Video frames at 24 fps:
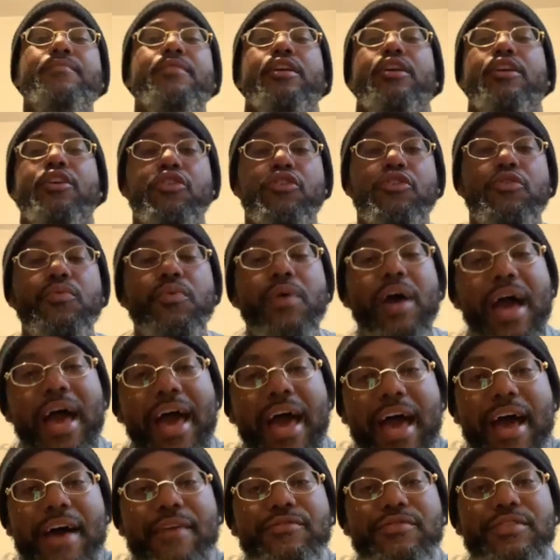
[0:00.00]
You
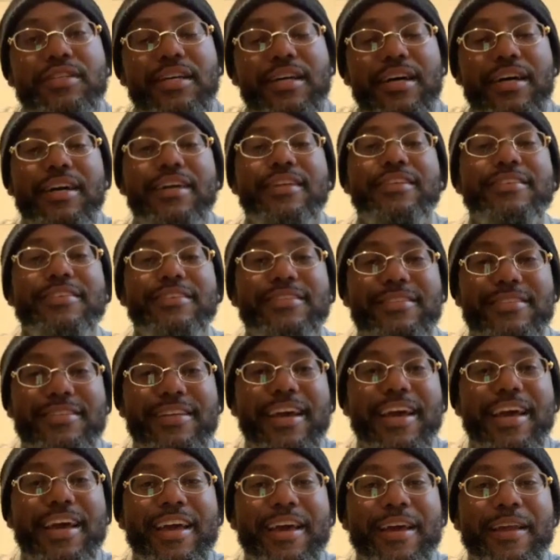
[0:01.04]
have to
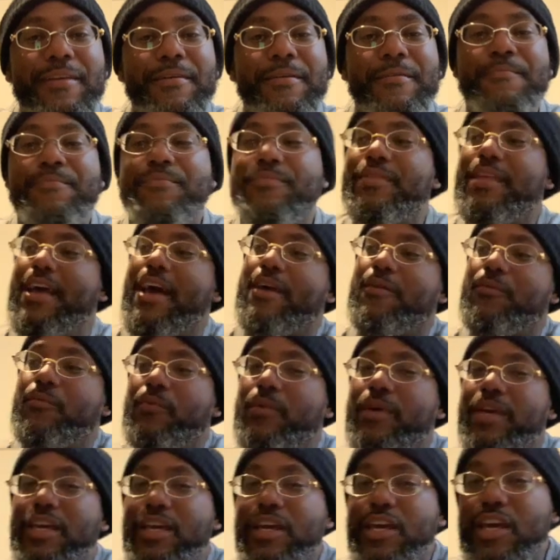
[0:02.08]
understand that
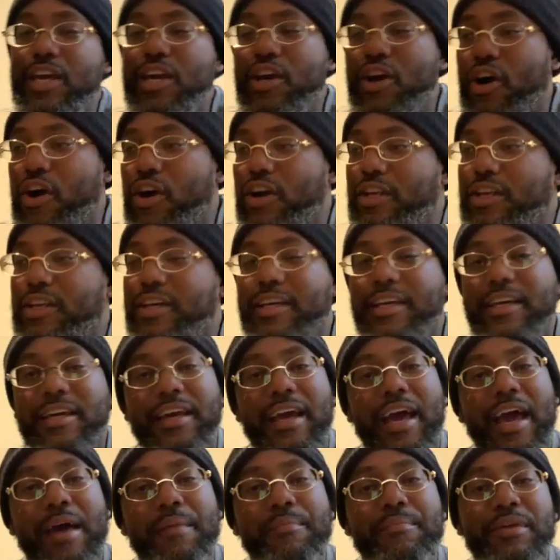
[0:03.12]
we are looking
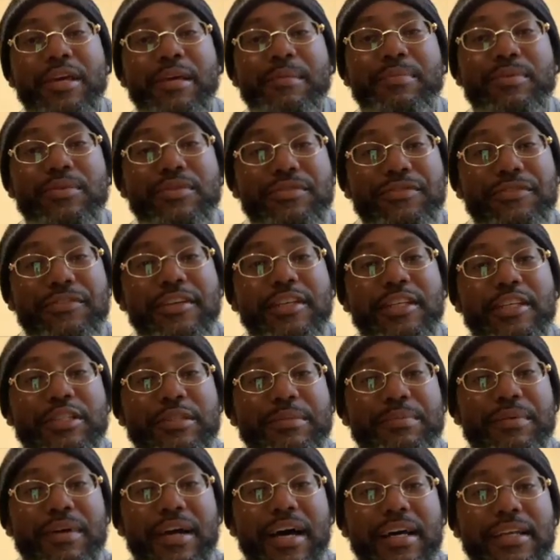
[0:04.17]
at people's finished
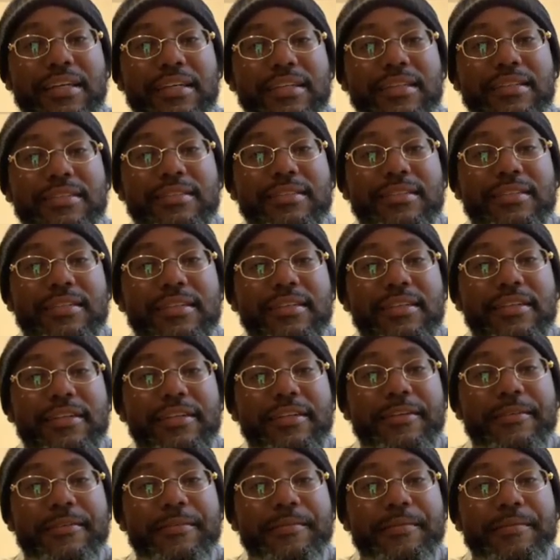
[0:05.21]
product.
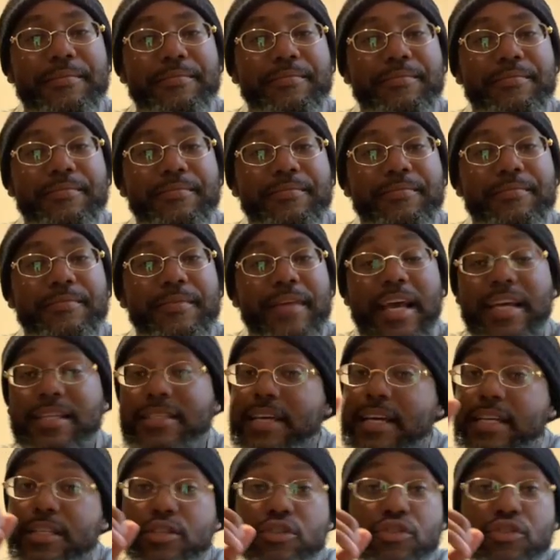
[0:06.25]
It takes